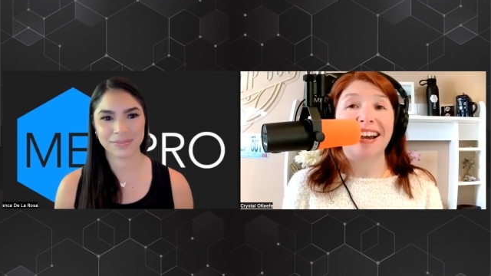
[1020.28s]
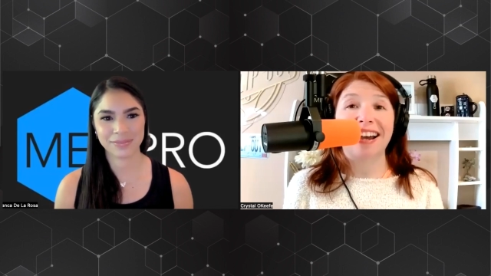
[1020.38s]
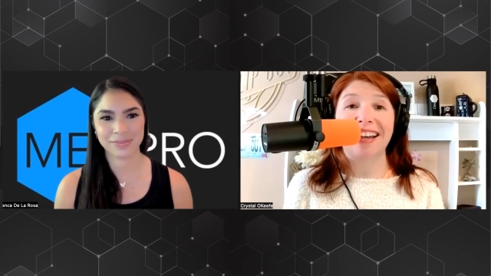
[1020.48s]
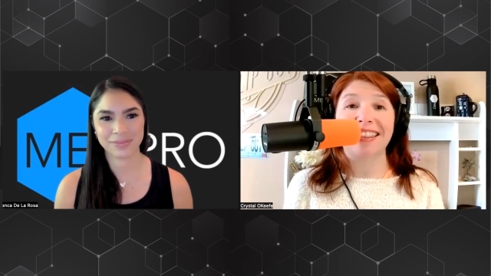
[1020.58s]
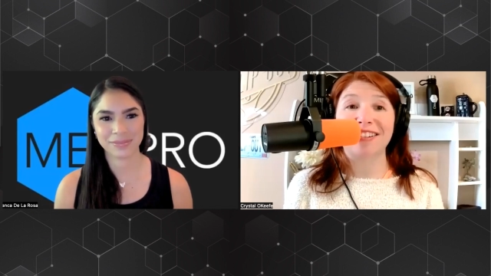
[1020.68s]

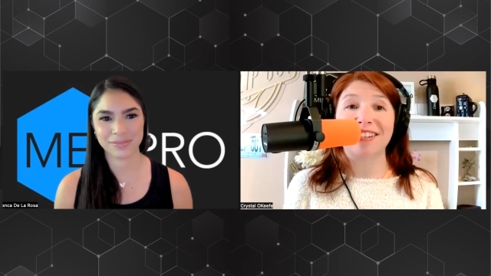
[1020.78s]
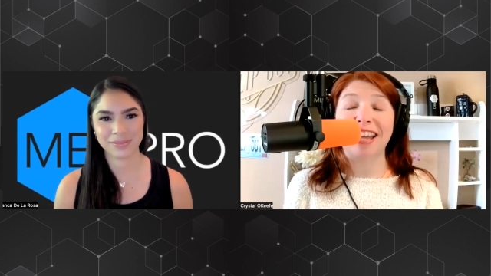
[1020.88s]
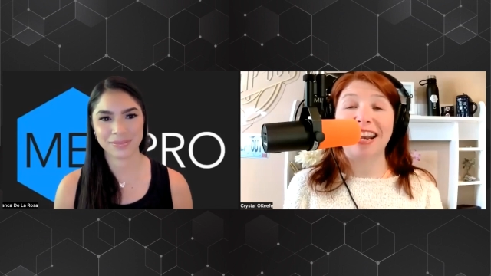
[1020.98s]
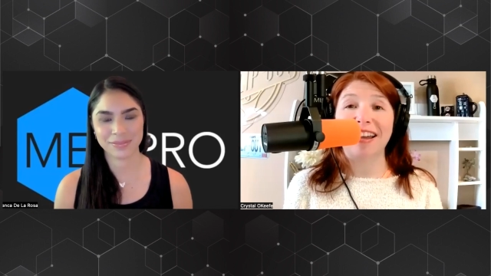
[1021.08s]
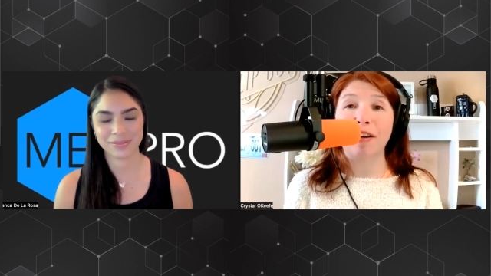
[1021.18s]
Speaker 1: uh, there's a
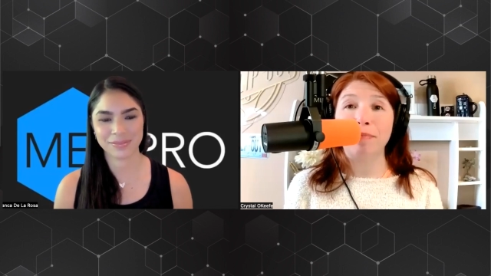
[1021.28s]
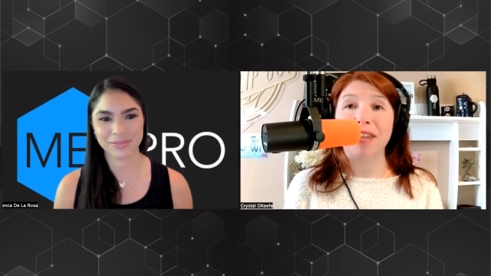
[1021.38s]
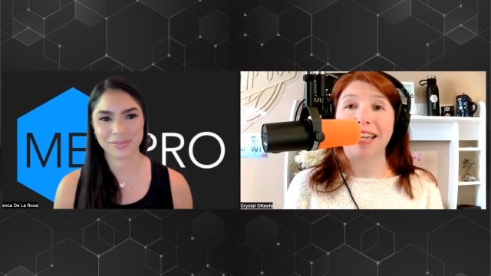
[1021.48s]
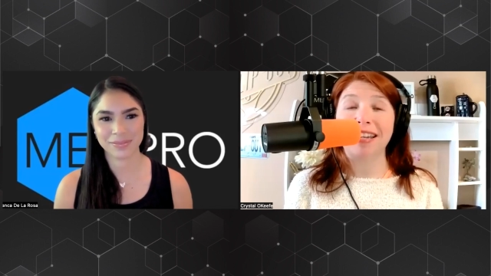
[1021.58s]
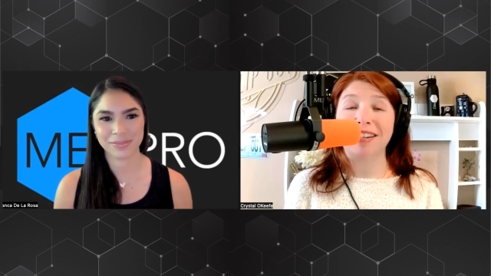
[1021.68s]
lot of help
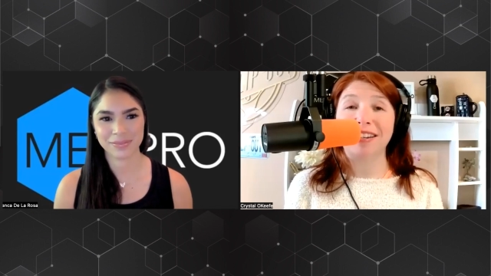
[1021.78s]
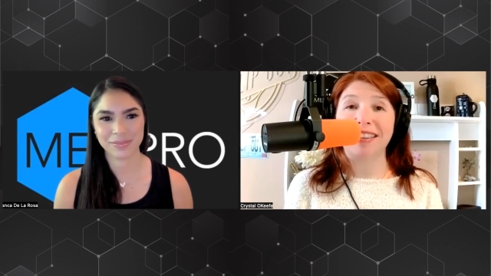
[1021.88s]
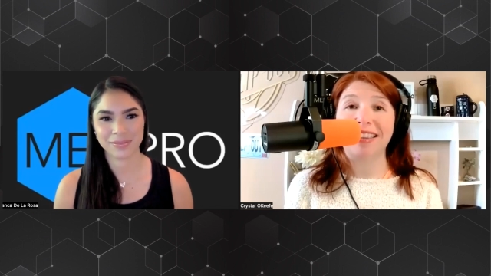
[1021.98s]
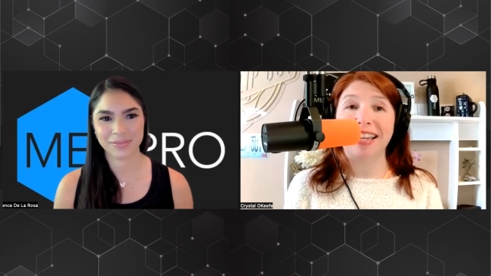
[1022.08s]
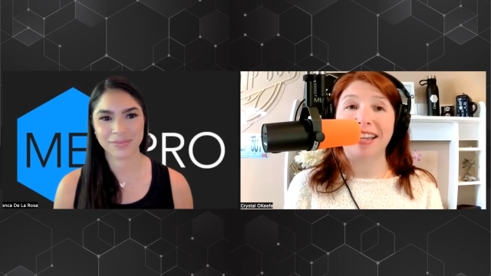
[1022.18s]
that can
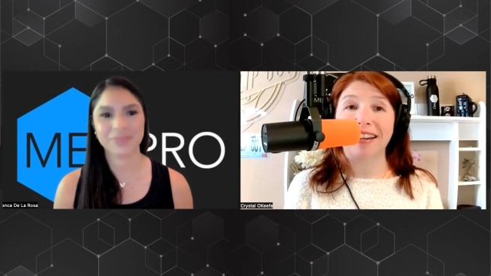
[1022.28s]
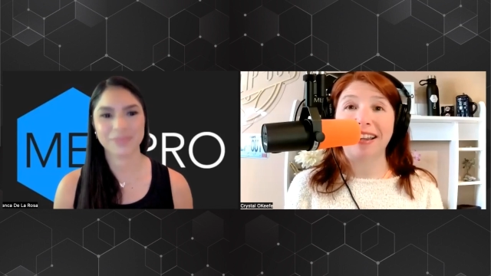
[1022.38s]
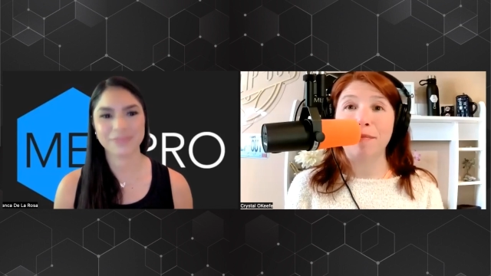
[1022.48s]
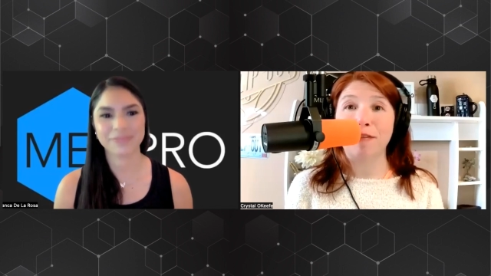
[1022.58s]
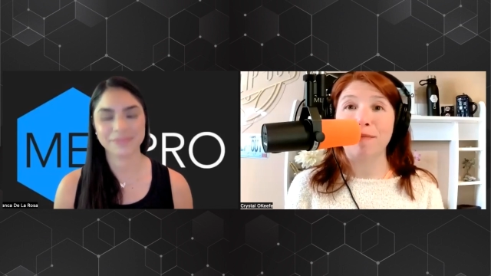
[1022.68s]
that can
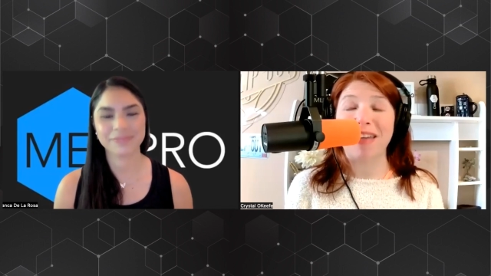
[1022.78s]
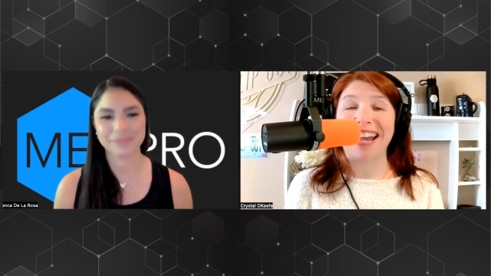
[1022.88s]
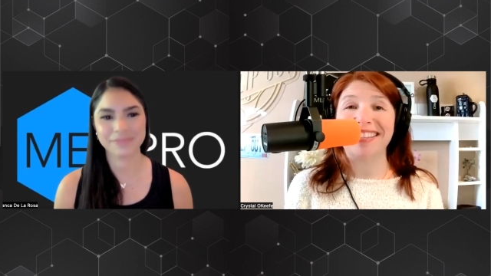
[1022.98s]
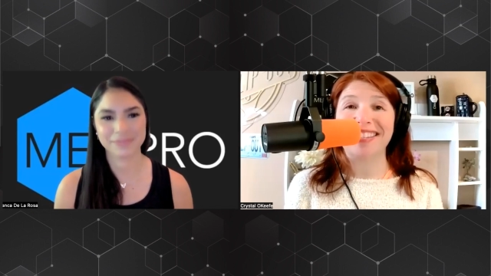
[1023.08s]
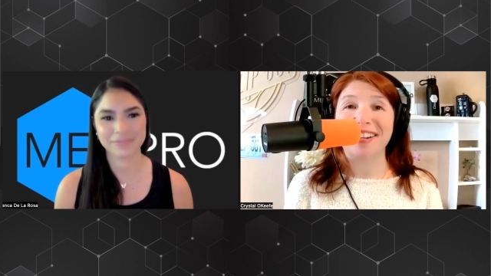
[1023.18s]
come from
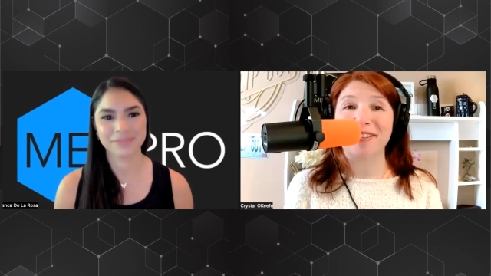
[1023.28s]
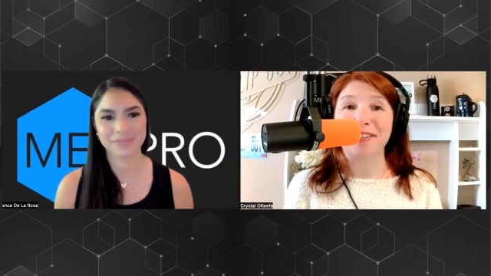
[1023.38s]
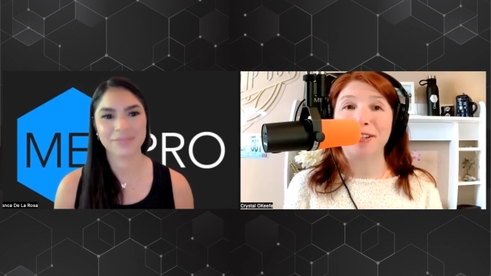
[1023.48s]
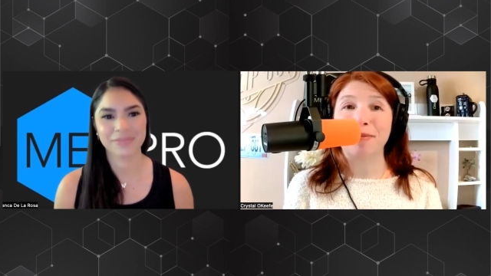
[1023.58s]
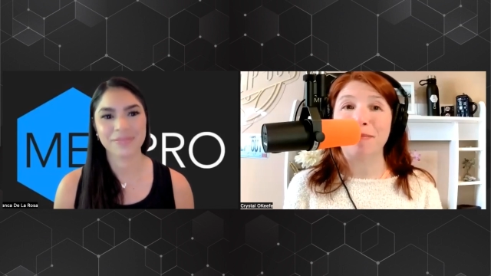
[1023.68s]
that. So
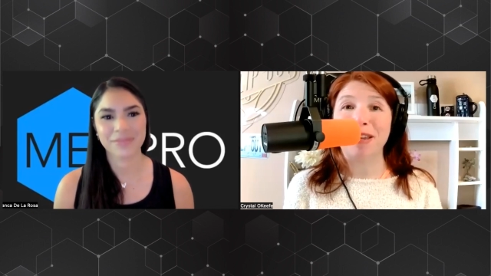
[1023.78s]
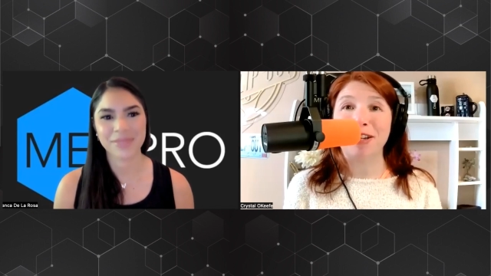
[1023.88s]
just want to